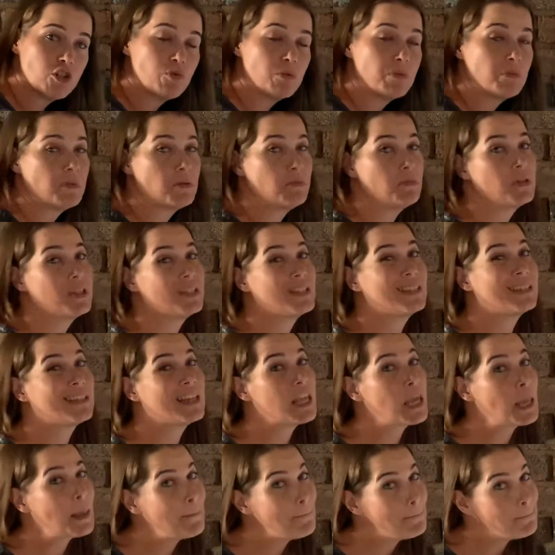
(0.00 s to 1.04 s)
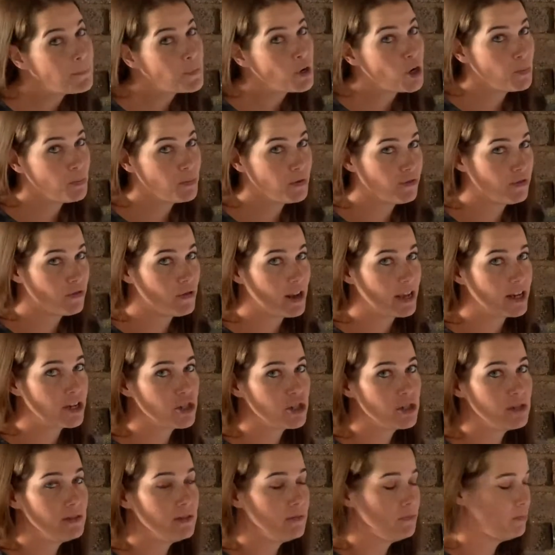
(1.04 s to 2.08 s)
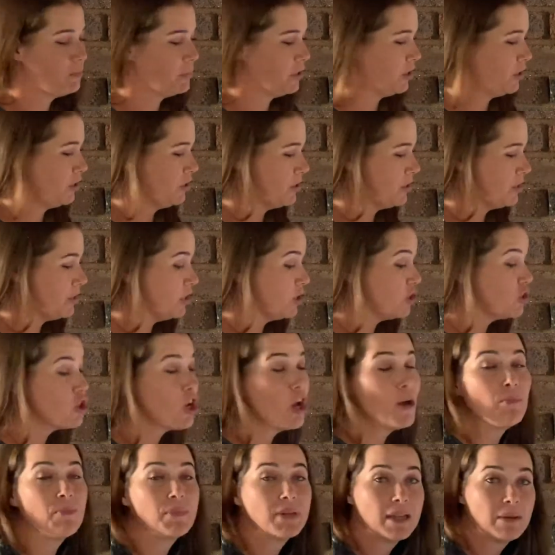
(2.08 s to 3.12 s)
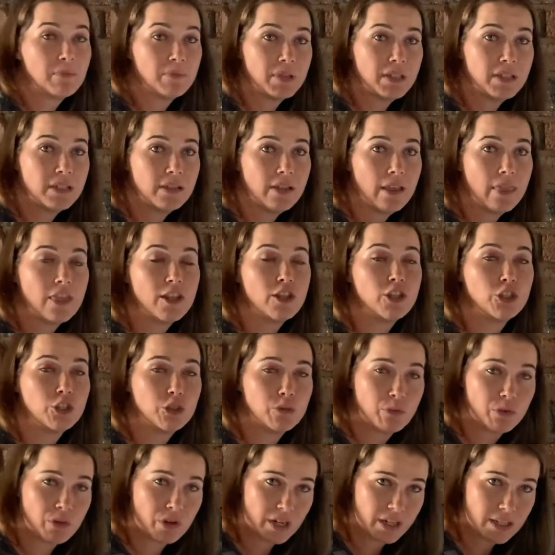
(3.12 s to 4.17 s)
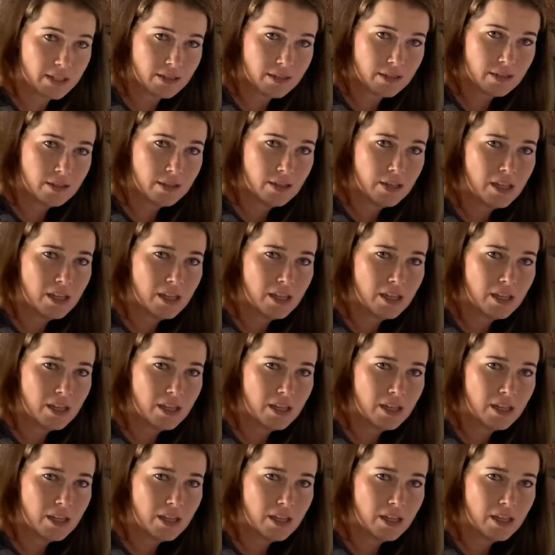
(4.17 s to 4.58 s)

Remember, it's an improper fraction because the top number, the numerator,